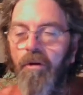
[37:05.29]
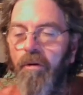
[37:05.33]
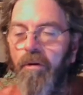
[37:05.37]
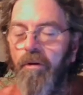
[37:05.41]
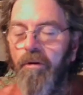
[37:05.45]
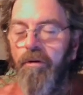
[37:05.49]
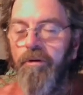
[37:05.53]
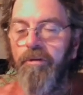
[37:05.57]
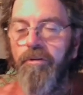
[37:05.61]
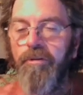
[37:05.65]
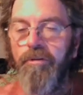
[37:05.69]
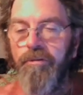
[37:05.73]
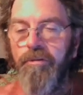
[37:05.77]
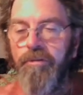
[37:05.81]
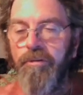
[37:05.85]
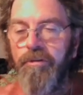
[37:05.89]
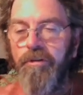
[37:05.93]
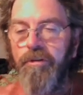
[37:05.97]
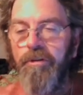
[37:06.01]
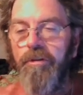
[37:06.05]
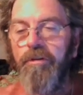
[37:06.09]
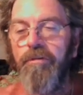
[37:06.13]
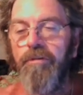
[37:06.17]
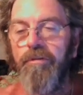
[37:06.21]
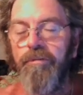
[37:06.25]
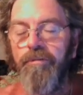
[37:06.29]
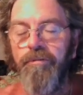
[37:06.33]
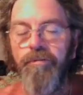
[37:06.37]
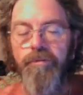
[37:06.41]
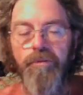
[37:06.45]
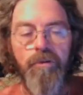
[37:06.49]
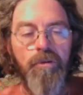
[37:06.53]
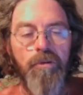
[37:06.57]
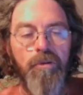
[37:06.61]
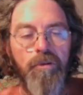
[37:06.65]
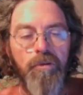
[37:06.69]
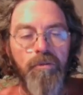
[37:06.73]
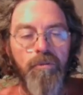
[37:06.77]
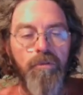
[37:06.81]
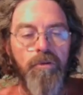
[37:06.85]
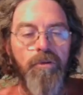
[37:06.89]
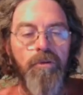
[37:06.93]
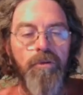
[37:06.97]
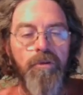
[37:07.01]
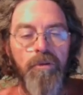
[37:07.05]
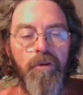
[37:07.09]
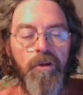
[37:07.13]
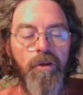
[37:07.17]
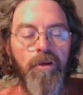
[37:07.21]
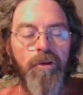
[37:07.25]
Or do you seek to fill it
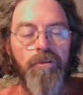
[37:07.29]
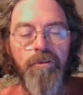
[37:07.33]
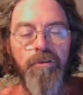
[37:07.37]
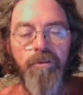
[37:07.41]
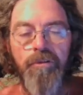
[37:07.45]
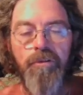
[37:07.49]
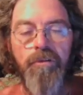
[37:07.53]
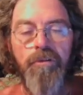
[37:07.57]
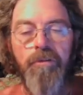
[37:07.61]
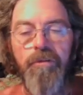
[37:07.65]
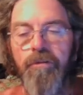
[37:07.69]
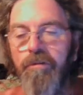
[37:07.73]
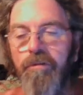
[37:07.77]
with lusts